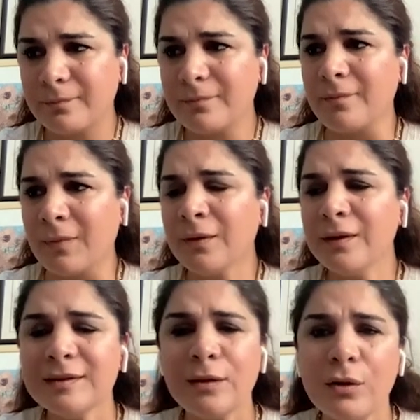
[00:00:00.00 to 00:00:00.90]
is
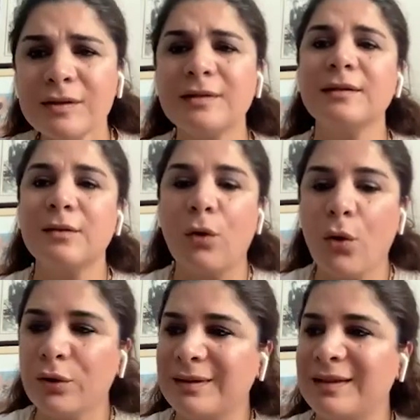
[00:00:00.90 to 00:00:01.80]
constant
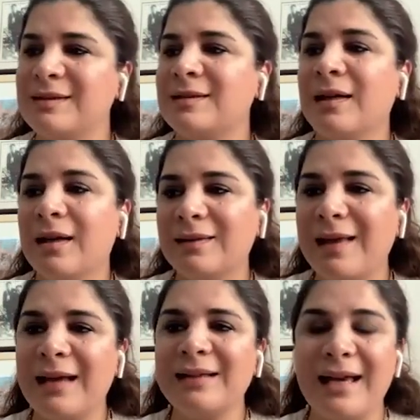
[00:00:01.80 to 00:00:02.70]
on this
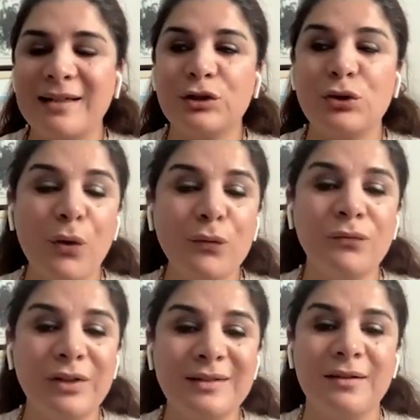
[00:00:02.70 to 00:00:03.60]
line as
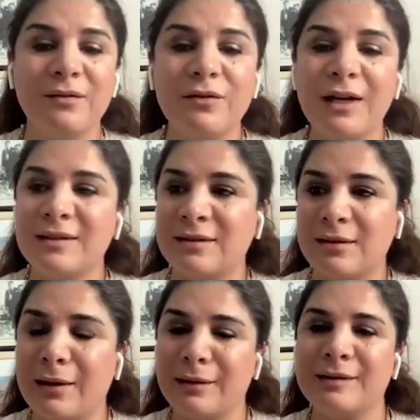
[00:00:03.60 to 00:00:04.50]
shown with red
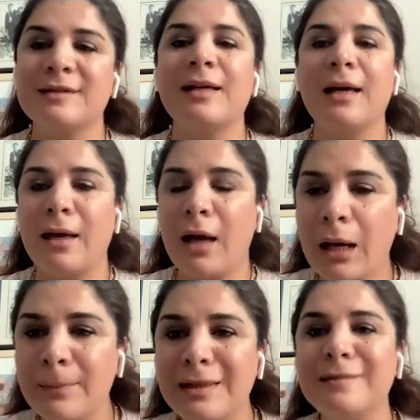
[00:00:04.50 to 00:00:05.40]
targets.
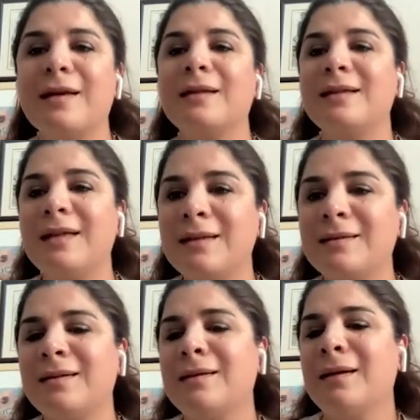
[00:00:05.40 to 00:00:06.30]
I mean that
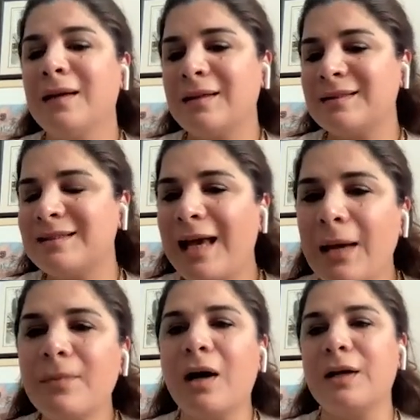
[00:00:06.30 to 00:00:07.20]
in the
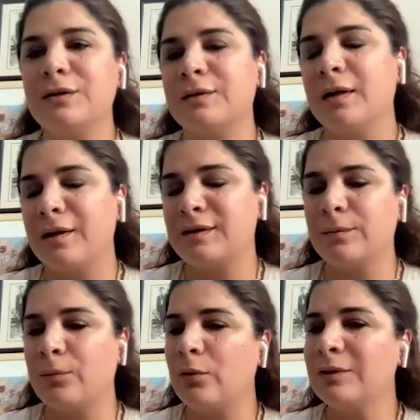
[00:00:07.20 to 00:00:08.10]
same
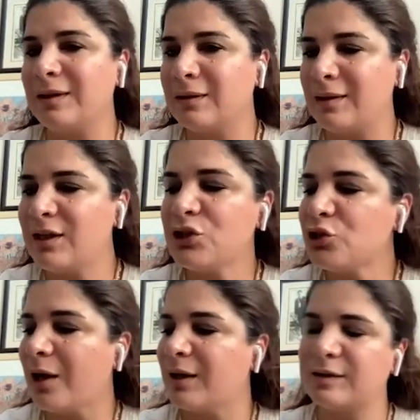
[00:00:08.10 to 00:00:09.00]
isoball, in
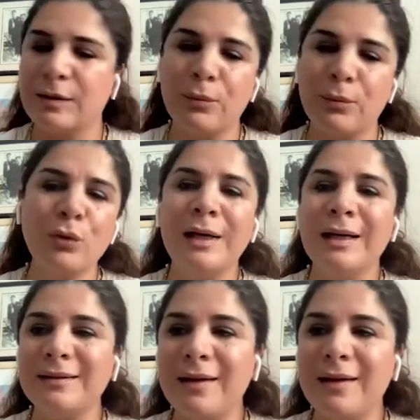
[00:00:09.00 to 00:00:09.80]
each isoball, the